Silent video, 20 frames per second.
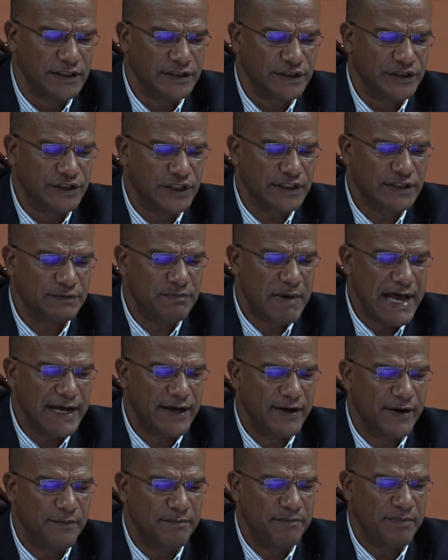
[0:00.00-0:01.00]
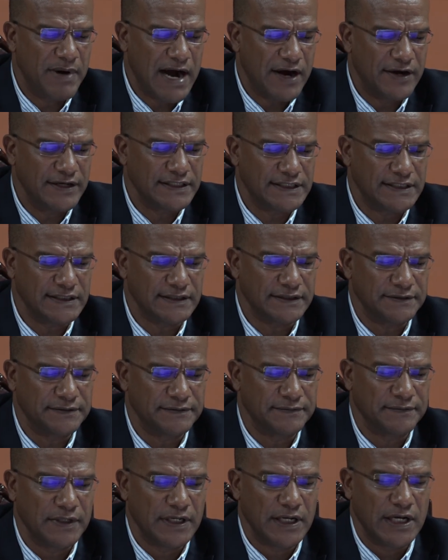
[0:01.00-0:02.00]
Just by comparison,
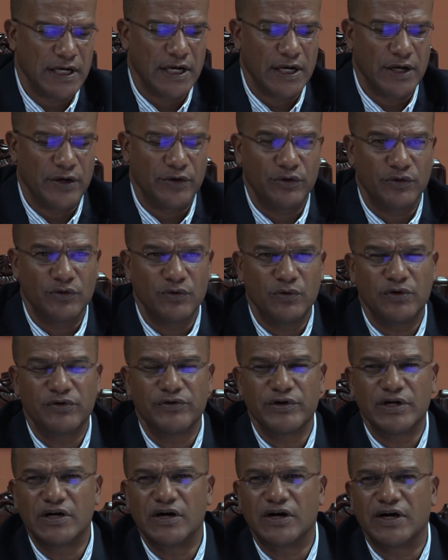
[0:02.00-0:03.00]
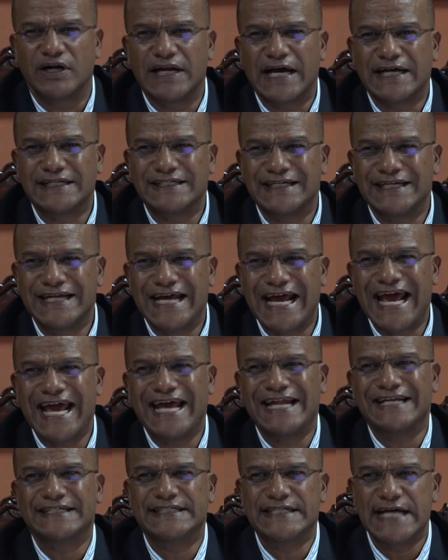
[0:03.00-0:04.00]
you will recall that in the
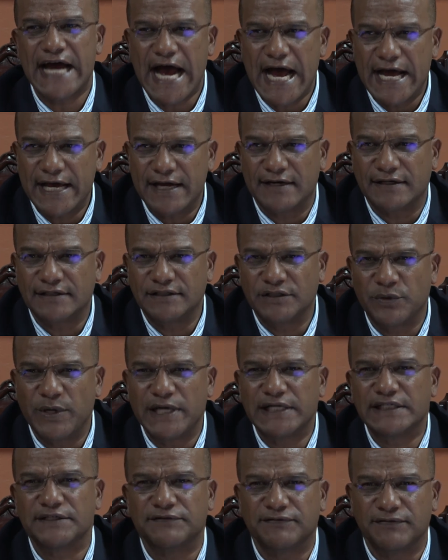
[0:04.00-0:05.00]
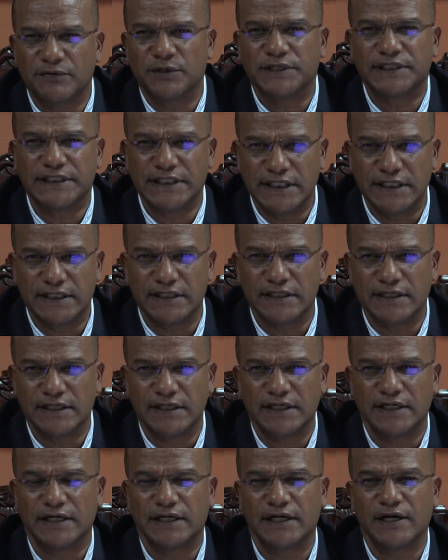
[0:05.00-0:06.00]
entire 2014,
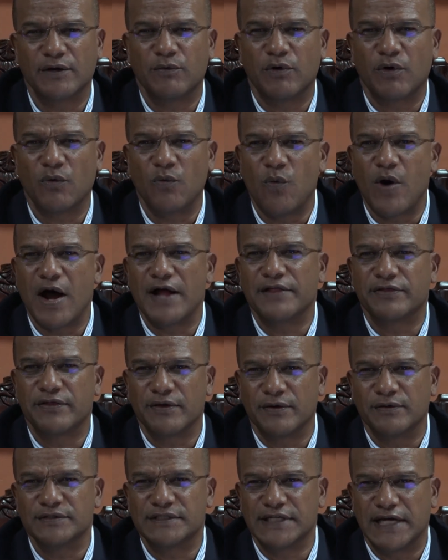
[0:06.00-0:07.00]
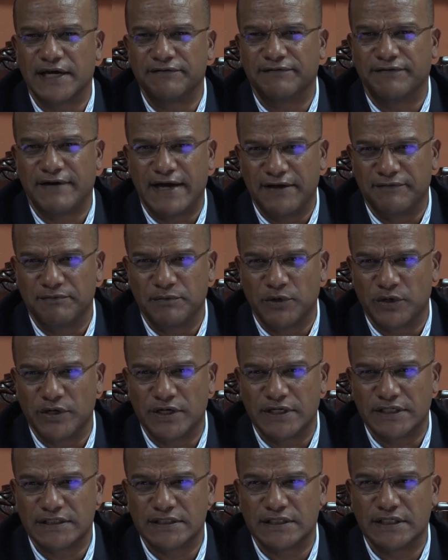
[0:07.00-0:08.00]
there were 1,005
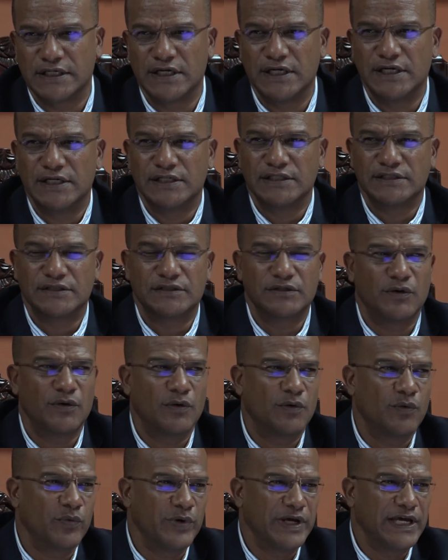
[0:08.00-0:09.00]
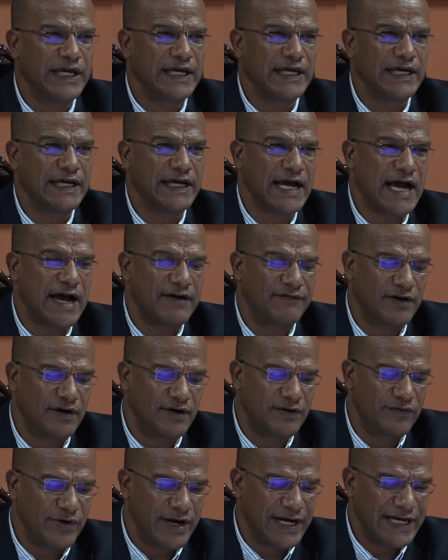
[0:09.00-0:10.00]
murders. So we have
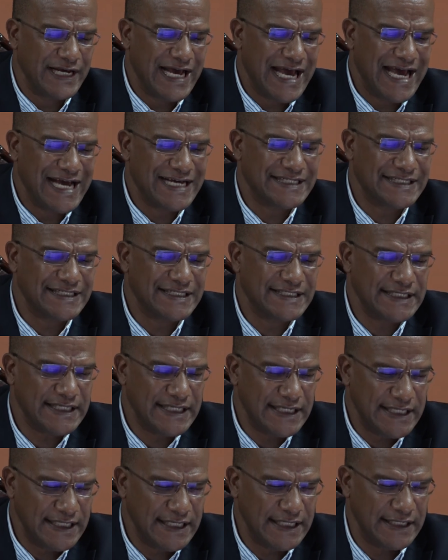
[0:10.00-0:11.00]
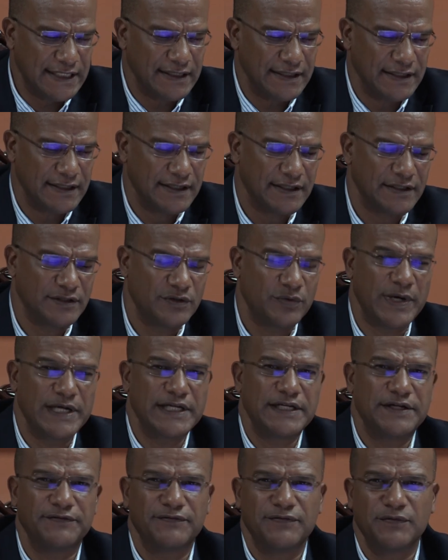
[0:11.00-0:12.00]
already exceeded
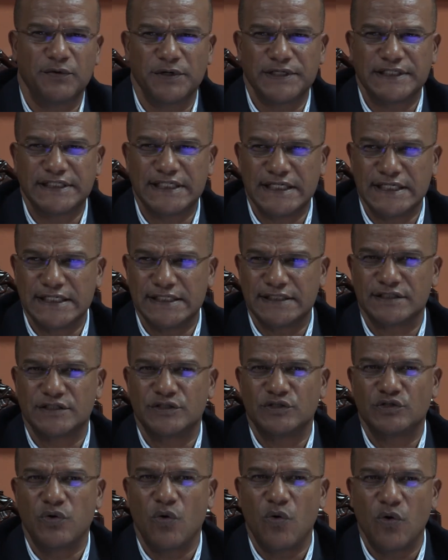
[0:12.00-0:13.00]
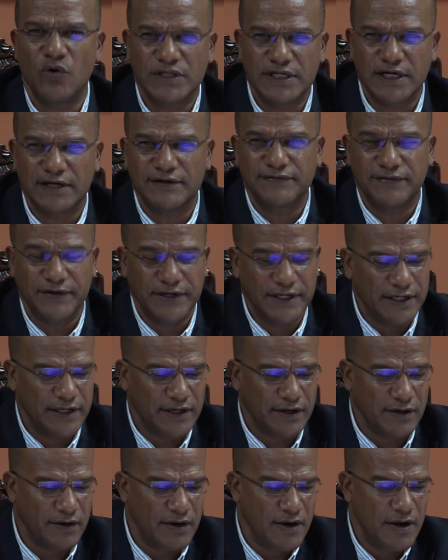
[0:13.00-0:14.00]
2014's total for the
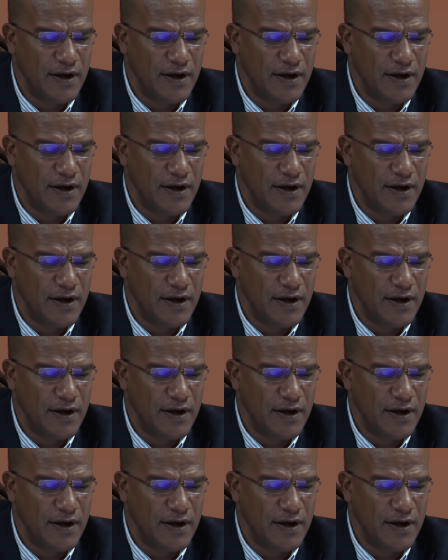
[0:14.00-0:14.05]
year,